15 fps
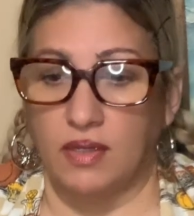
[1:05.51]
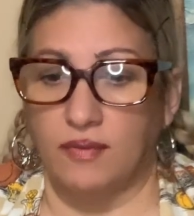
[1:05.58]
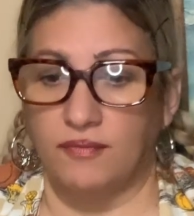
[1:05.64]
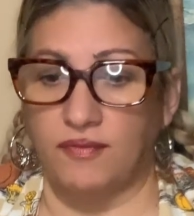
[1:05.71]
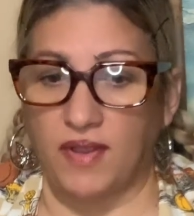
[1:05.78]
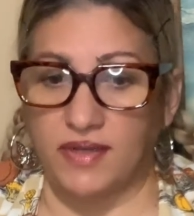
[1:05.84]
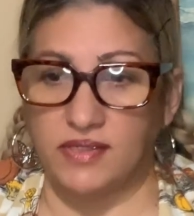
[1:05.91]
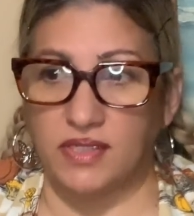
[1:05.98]

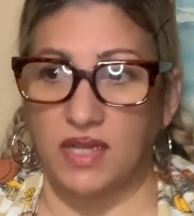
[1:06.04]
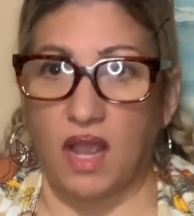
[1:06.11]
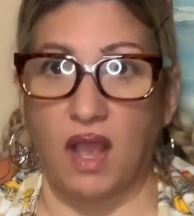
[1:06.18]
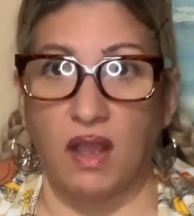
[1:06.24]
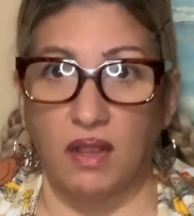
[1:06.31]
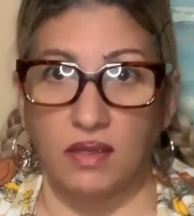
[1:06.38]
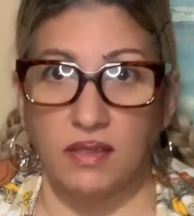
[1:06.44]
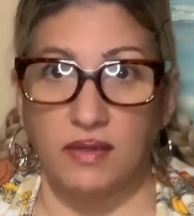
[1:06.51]
finding
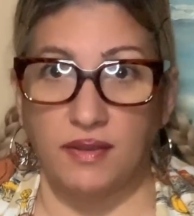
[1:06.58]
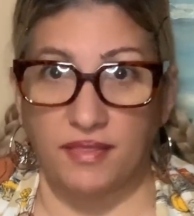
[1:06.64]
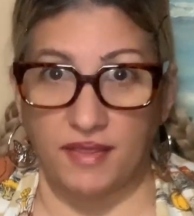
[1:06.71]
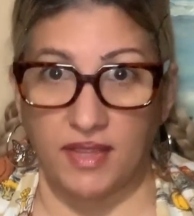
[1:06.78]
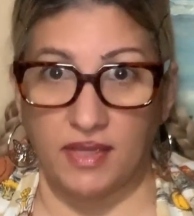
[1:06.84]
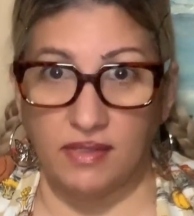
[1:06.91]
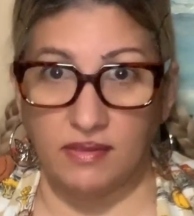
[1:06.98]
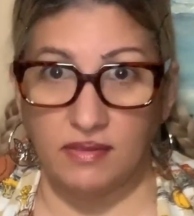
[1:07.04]
odd
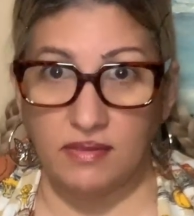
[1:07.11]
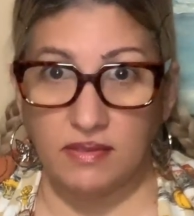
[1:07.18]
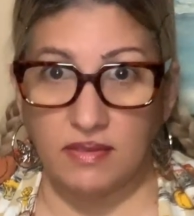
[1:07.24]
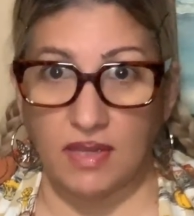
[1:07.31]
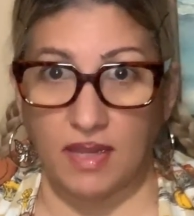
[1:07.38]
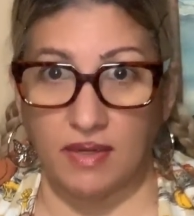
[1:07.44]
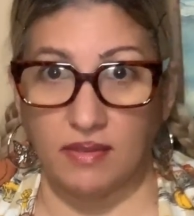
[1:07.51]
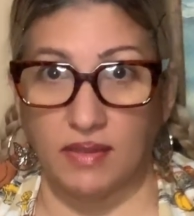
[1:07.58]
things
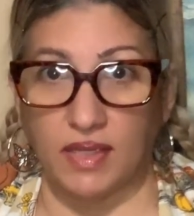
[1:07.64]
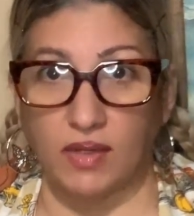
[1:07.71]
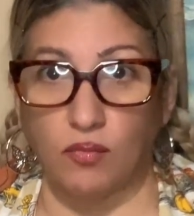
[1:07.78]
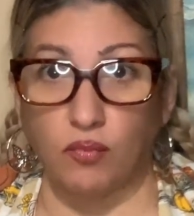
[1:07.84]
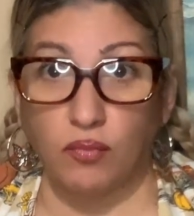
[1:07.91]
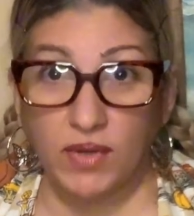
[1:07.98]
and like